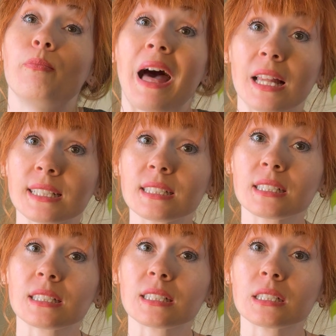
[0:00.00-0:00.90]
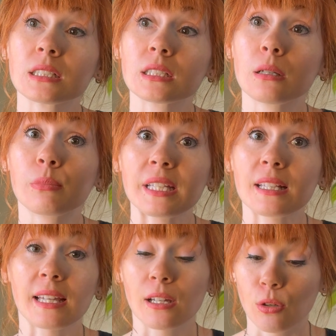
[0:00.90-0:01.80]
balance, complete
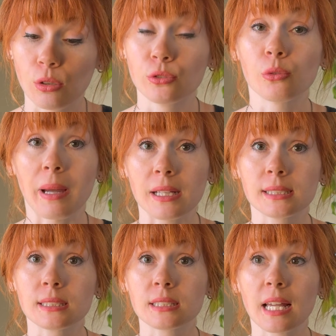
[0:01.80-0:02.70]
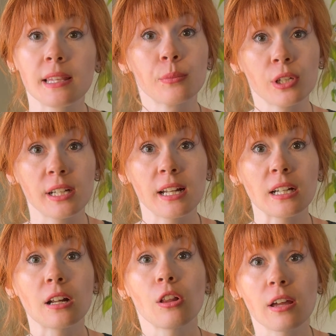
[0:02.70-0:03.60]
like a whole new balance, and then put it in,
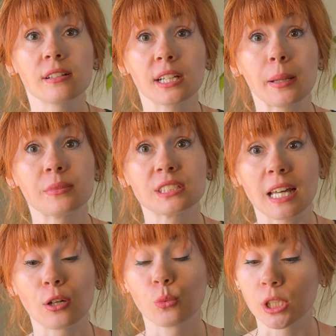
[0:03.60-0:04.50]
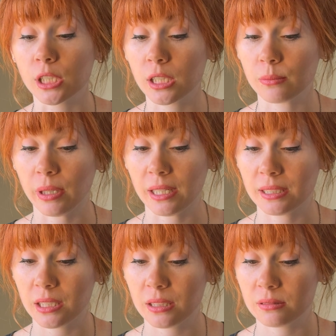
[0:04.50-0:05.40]
and a lot of times that'll work,
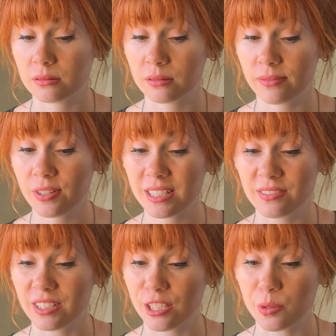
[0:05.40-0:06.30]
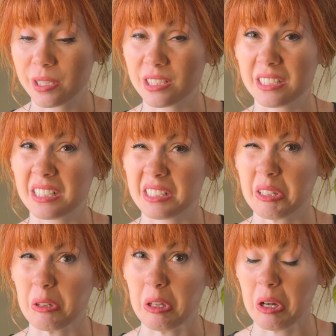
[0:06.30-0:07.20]
but for these vintage pieces it's a
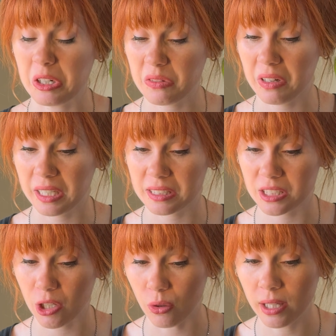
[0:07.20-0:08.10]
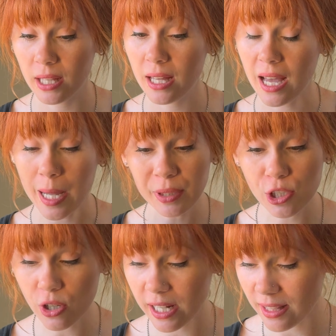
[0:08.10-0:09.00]
little hard to find. So I'm gonna
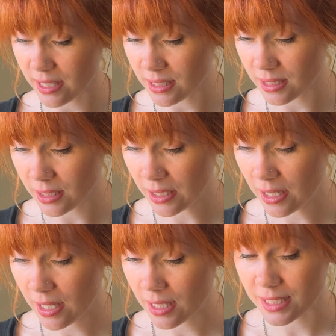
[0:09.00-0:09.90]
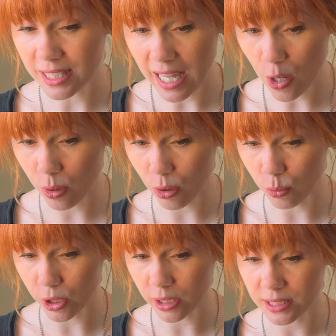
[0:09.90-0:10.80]
try this, see how well it
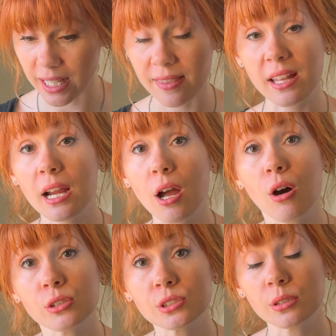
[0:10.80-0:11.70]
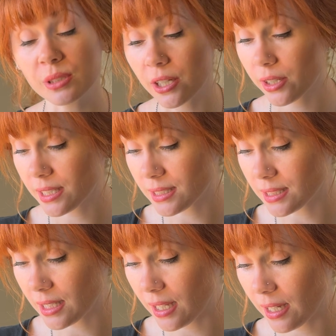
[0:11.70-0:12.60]
works, and then I also am curious to
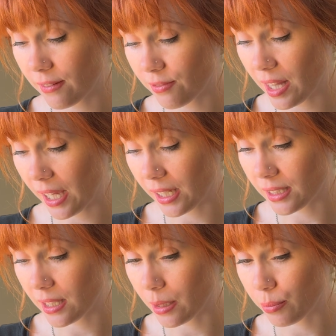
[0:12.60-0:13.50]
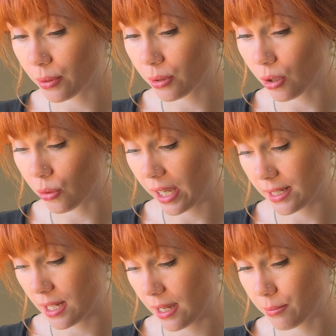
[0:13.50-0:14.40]
see if they keep okay
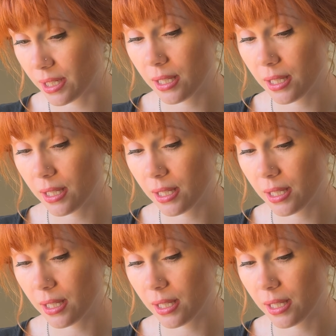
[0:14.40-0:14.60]
time.